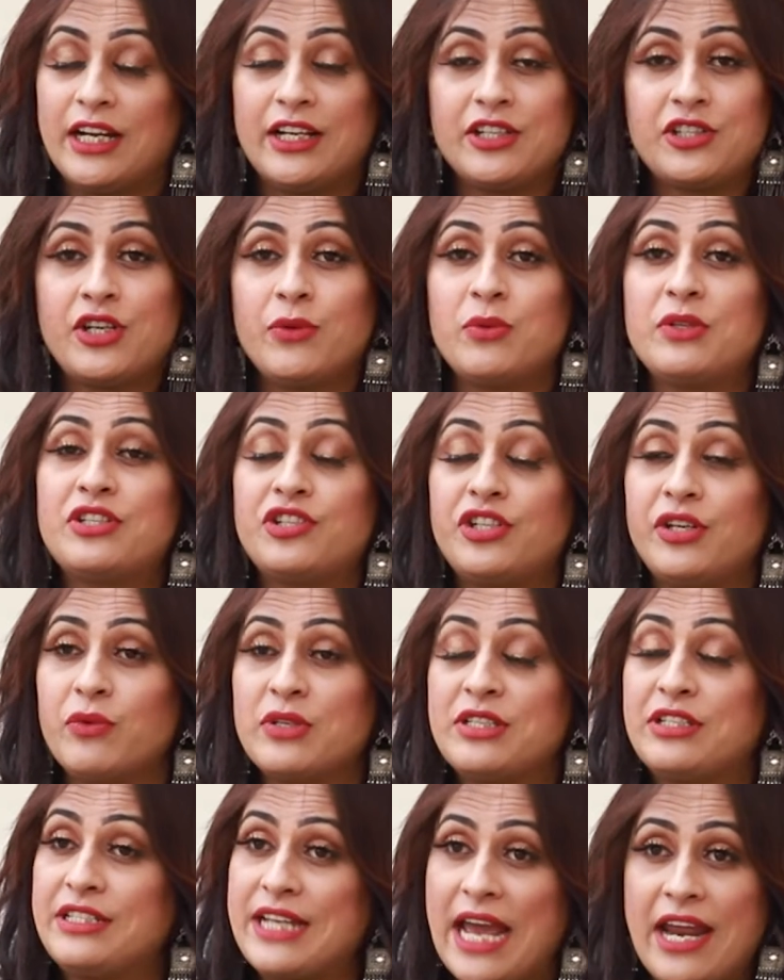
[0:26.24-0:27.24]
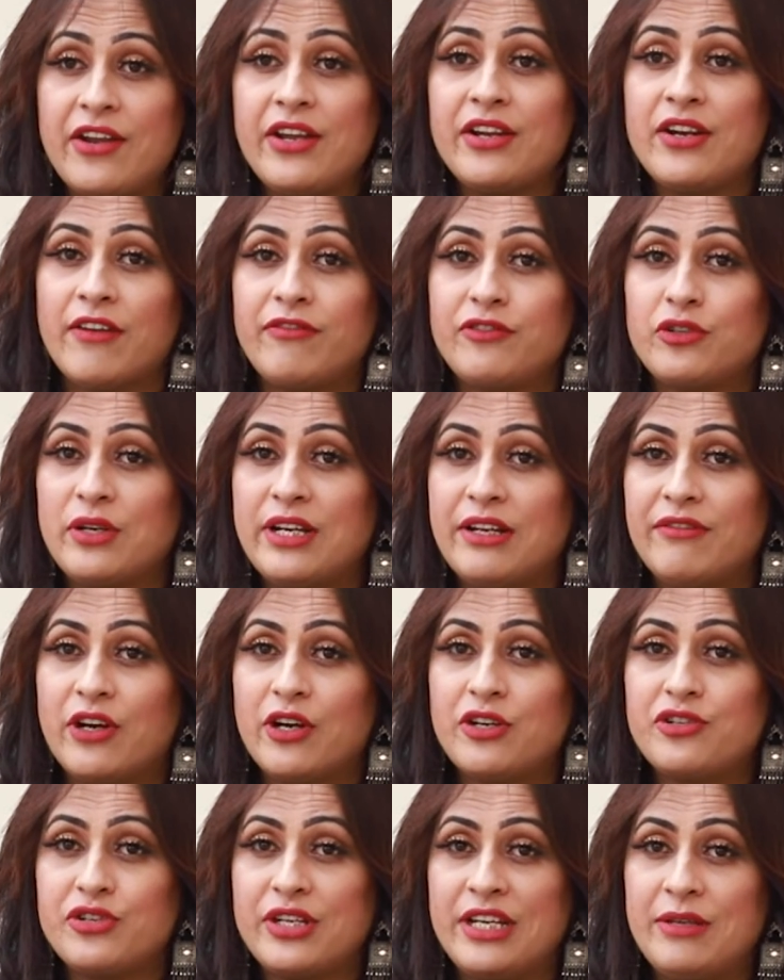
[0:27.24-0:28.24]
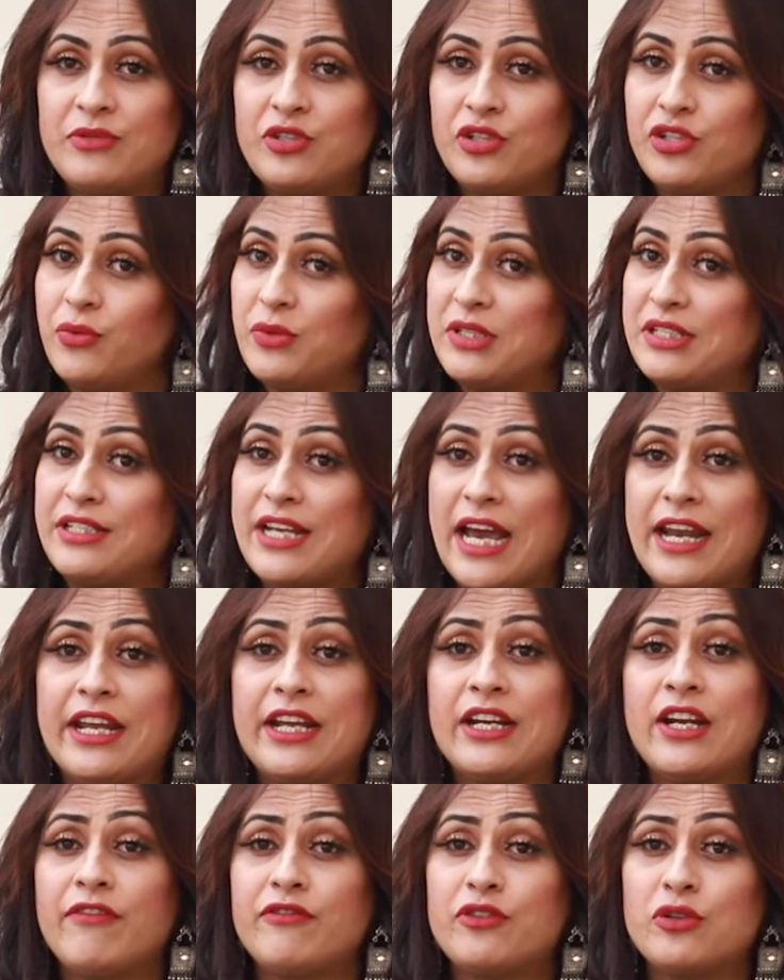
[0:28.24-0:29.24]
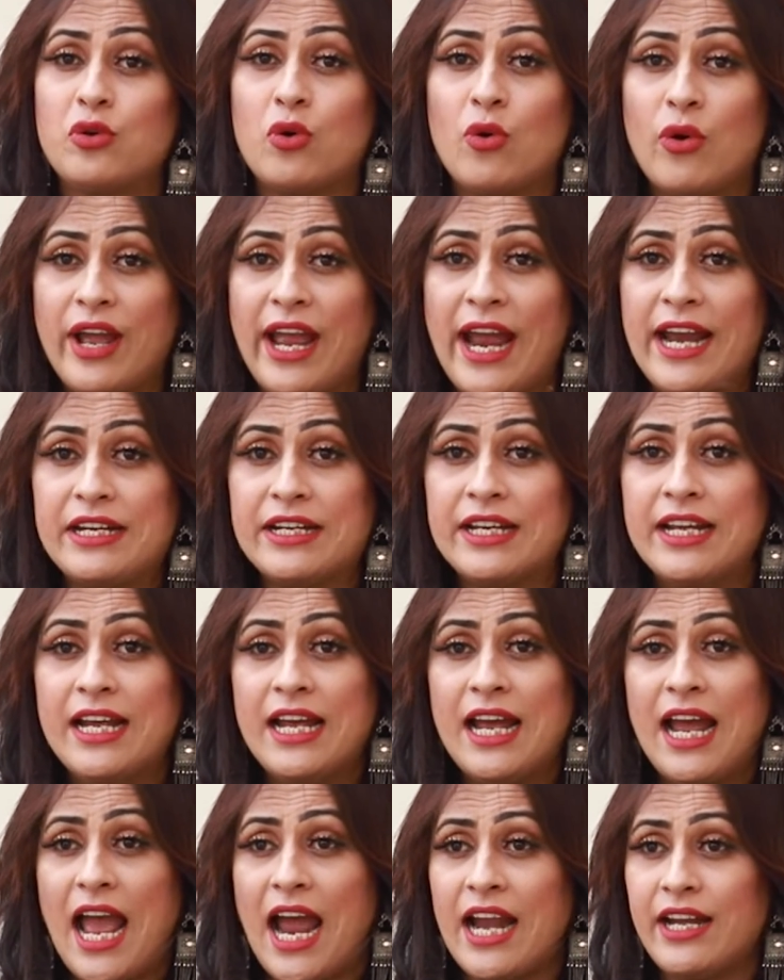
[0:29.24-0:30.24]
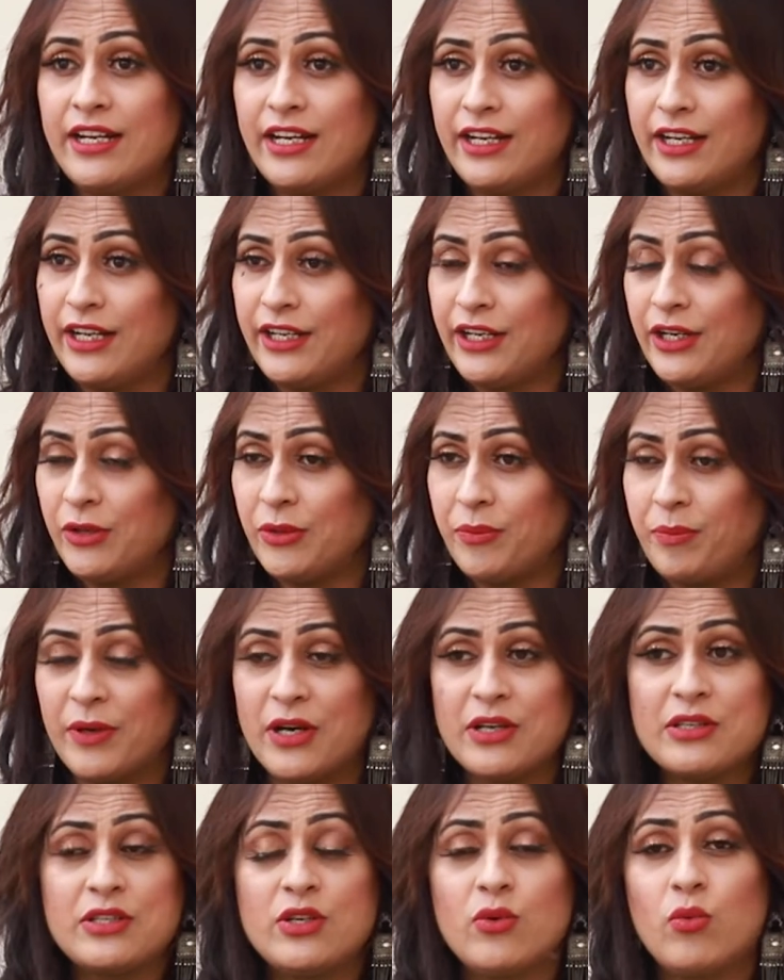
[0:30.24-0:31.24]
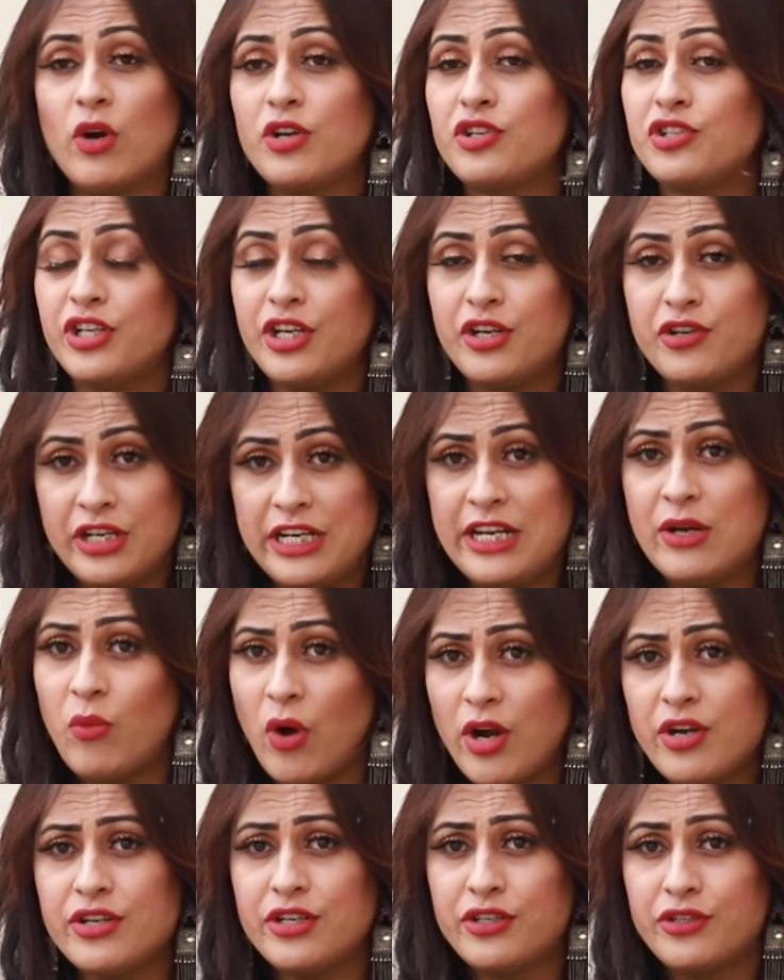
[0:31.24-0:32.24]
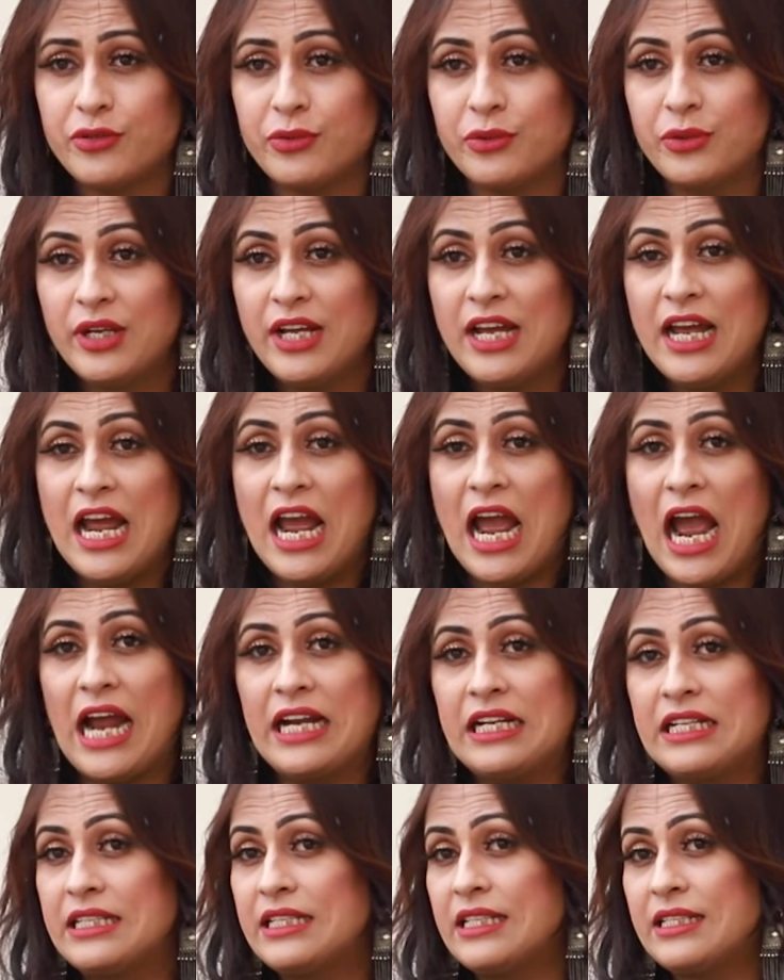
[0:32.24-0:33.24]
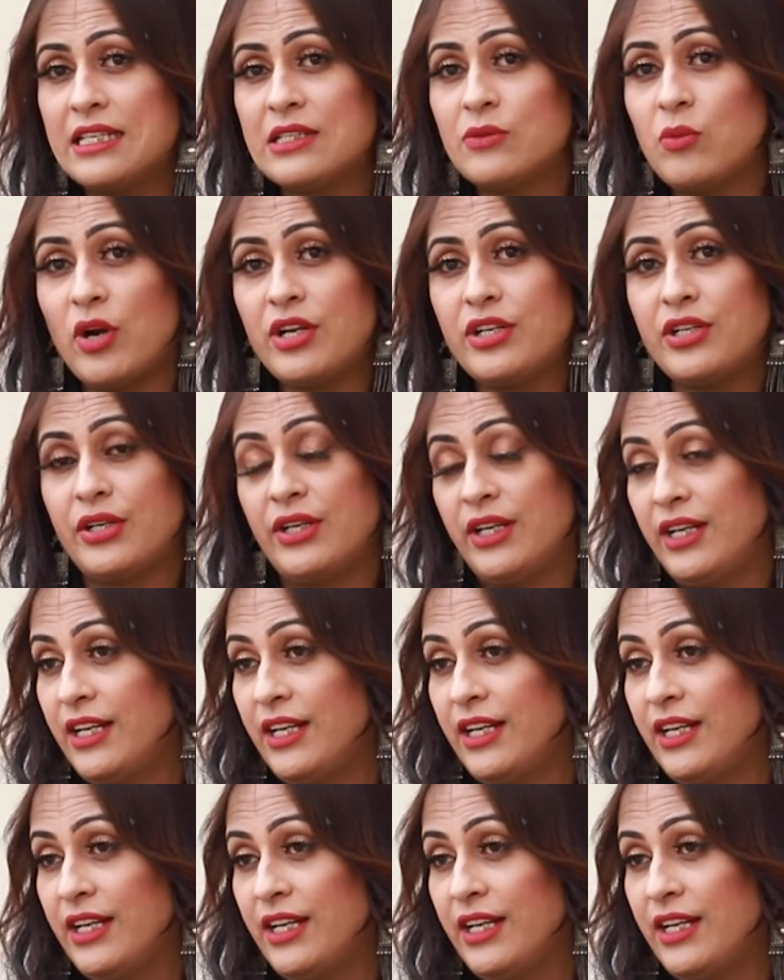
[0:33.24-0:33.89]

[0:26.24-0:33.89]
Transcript: she was, she was daring enough to live her dreams, she was daring enough to go ahead and you know pursue what she really wanted to and this is what